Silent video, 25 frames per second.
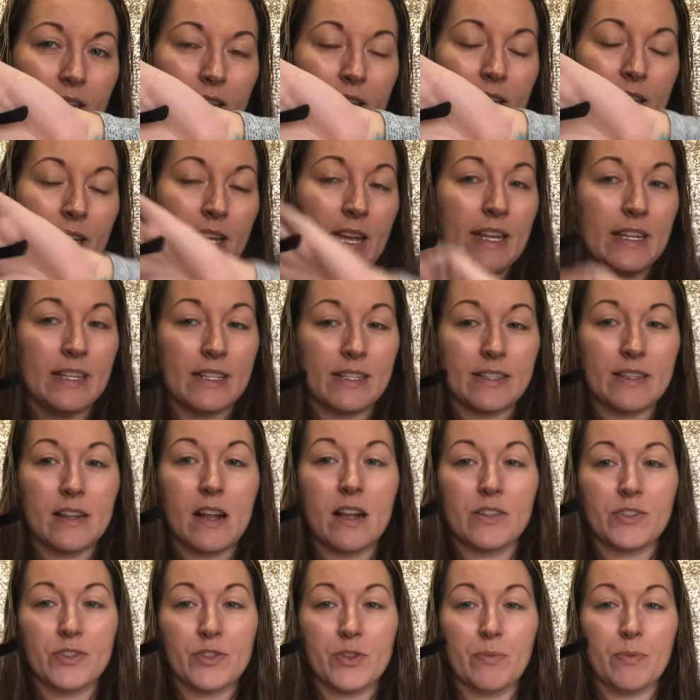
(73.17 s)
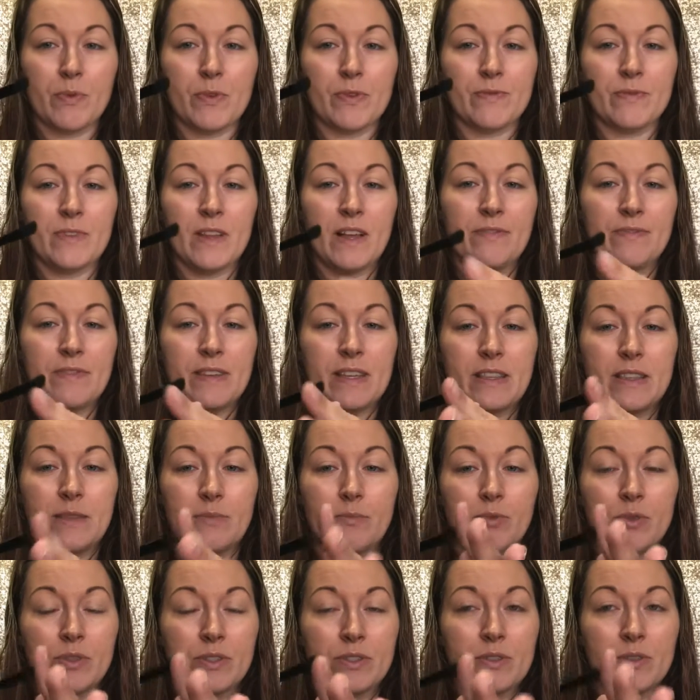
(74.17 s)
and it's not super fluffy. The
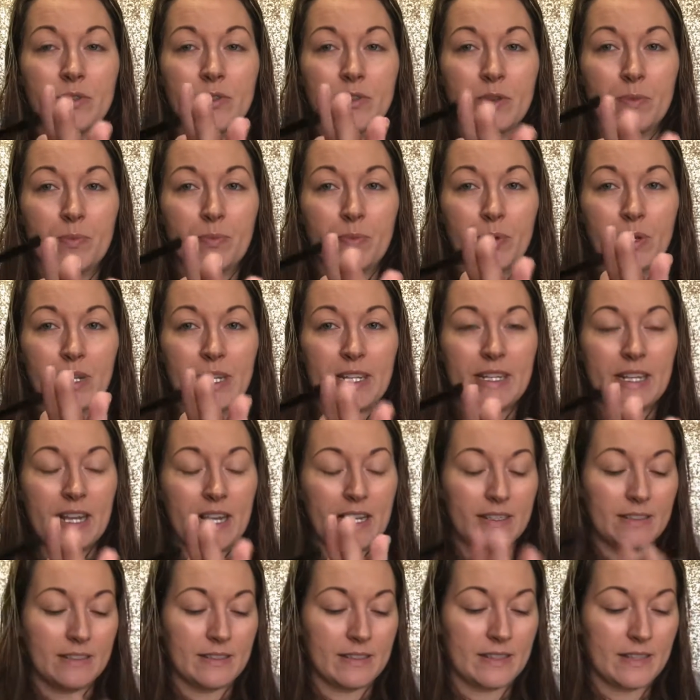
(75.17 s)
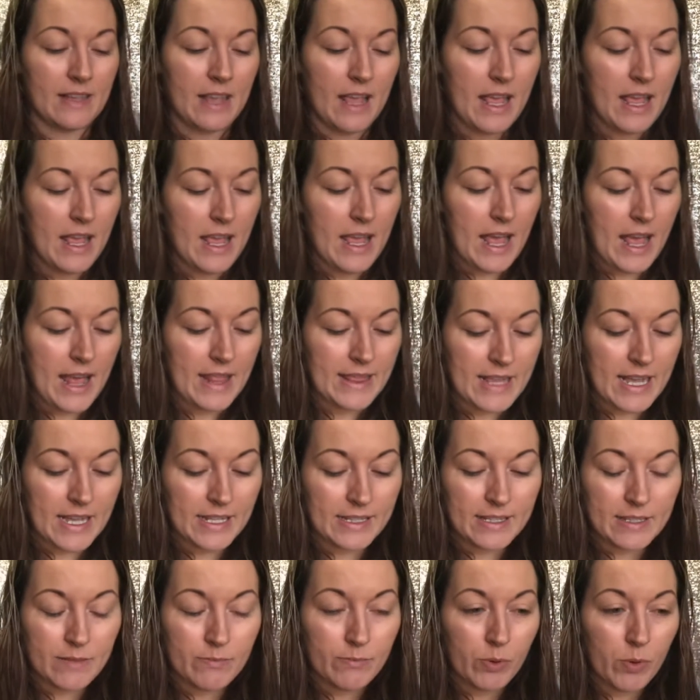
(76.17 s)
bristles are pretty dense, and
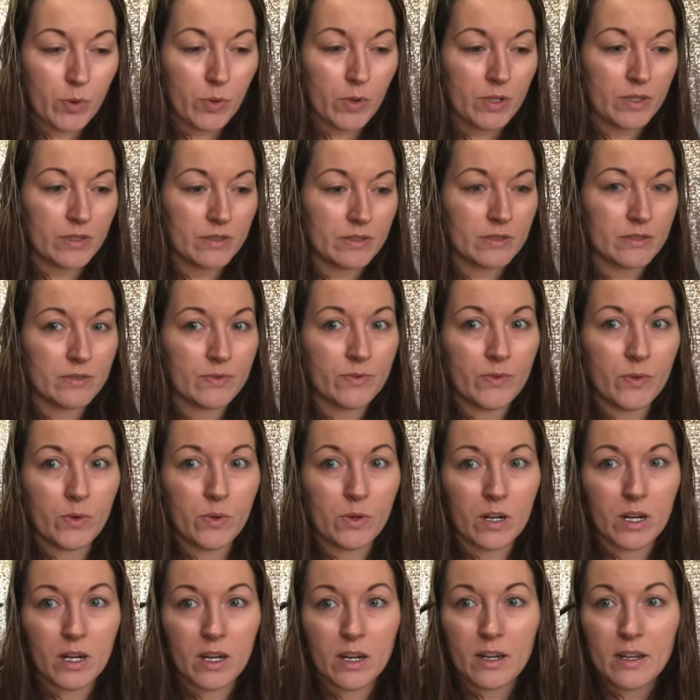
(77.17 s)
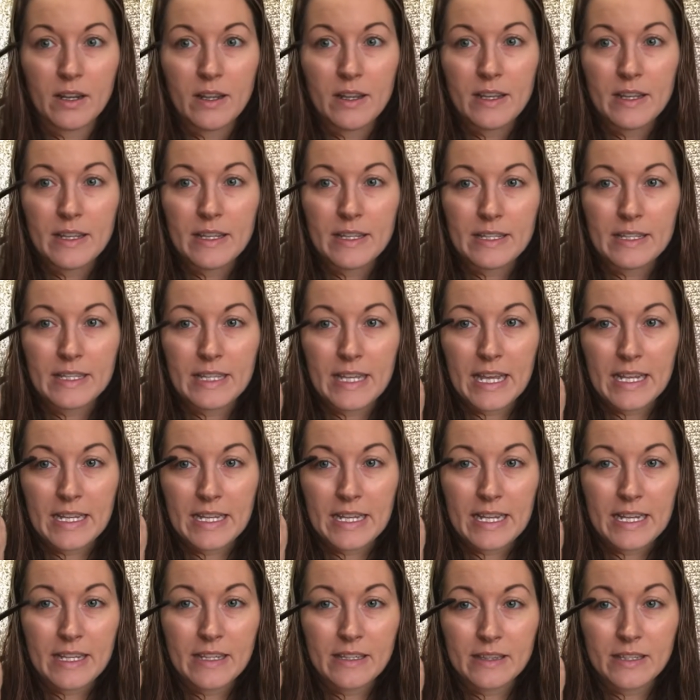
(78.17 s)
that's important for
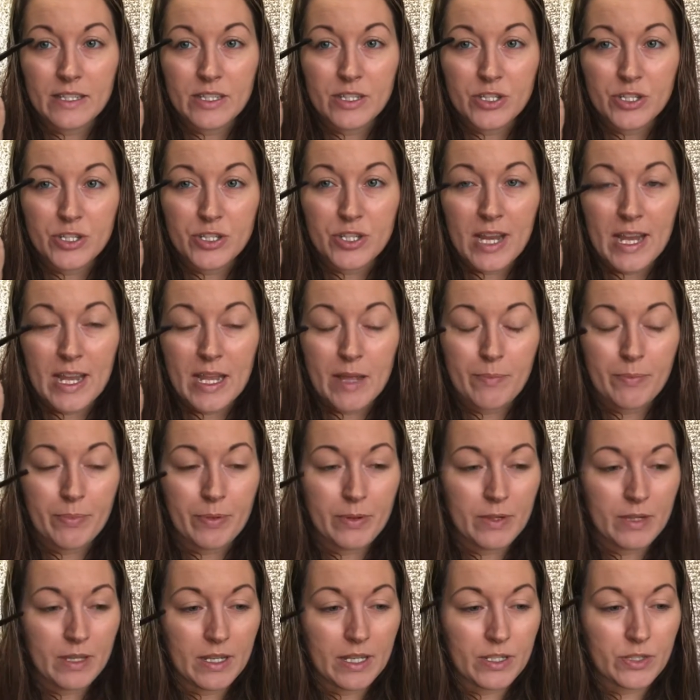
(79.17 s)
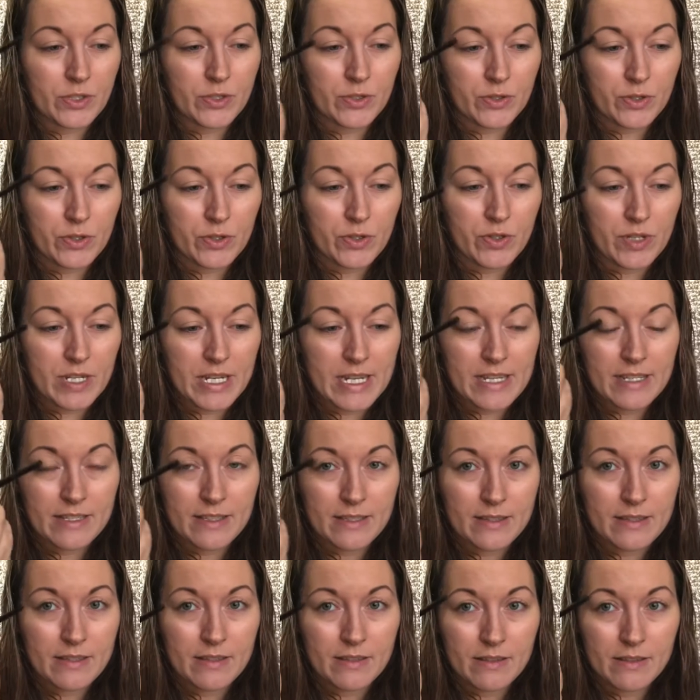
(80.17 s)
getting the shape in your
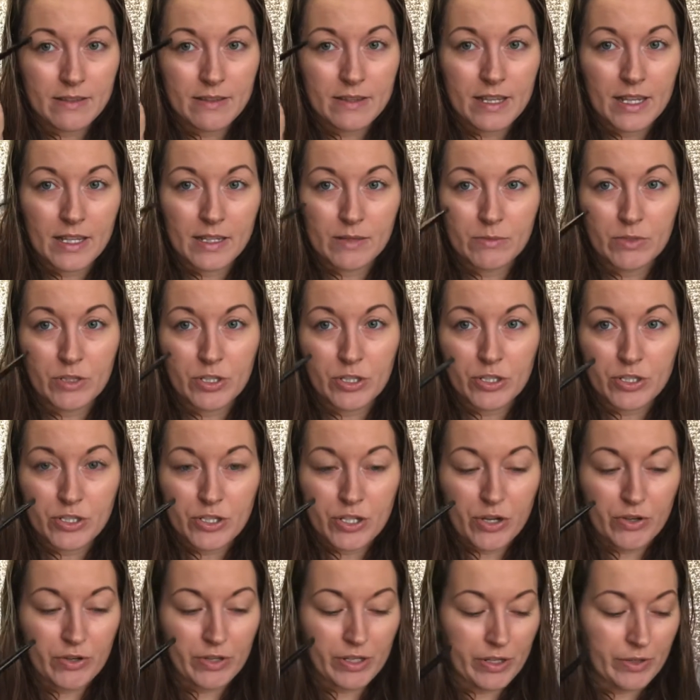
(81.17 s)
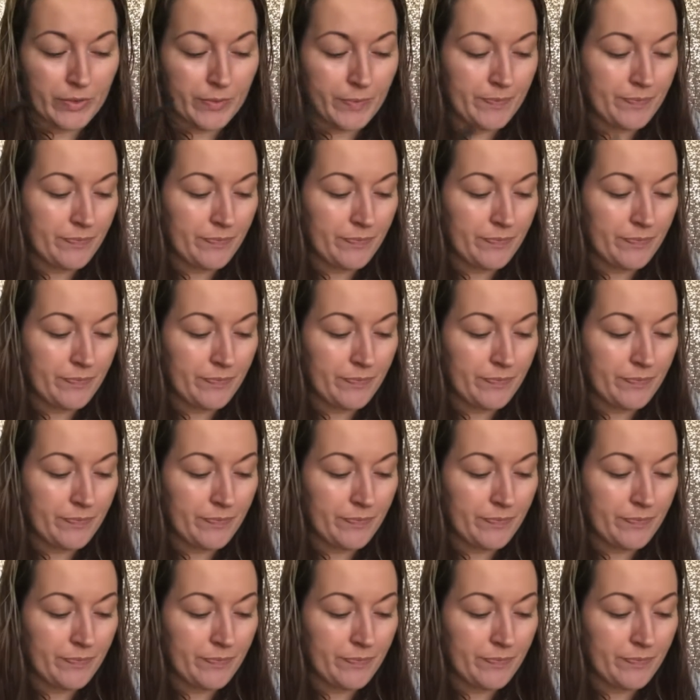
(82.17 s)
crease that I'm going to show you.